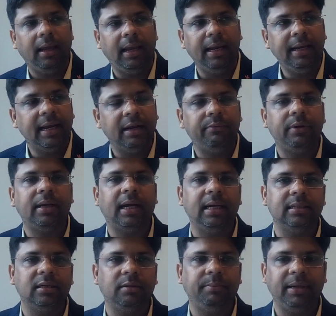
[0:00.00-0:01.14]
any
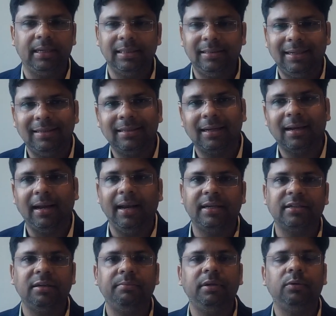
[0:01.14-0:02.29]
advertiser, because there is a
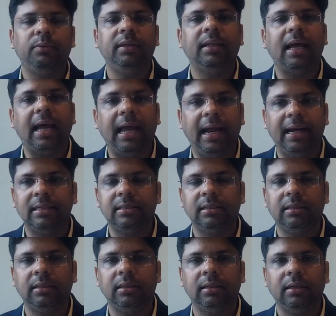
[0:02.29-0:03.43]
connection between the ads,
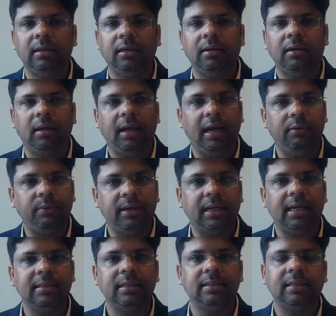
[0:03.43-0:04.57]

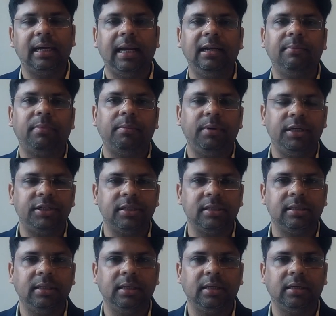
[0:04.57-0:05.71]
advertisers, and the
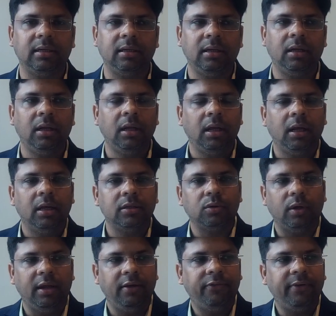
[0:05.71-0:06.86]
publishers there.
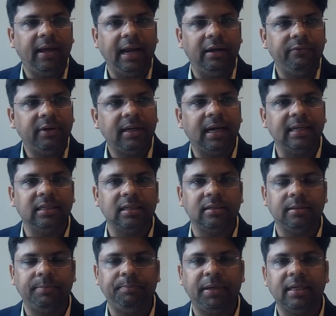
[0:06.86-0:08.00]
So if
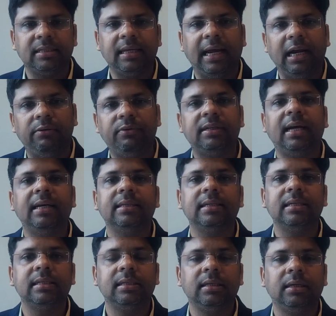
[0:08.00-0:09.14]
advertisers, because
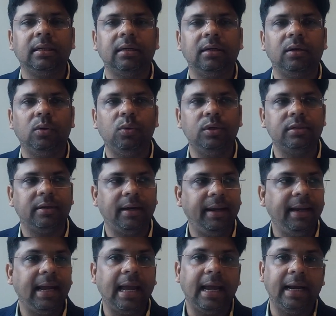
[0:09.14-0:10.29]
advertisers who is
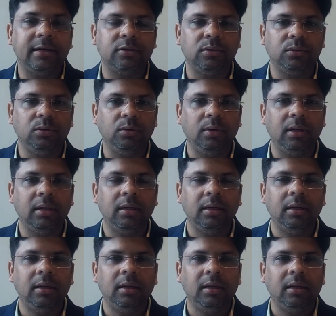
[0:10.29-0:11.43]
running ads on
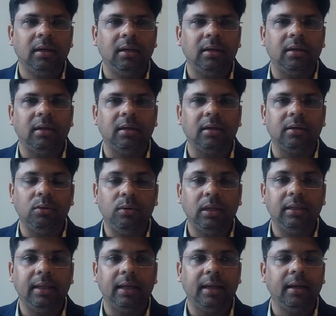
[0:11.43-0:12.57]
Google
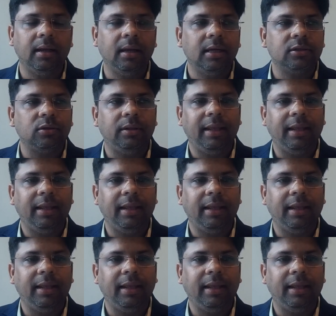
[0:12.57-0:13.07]
there, so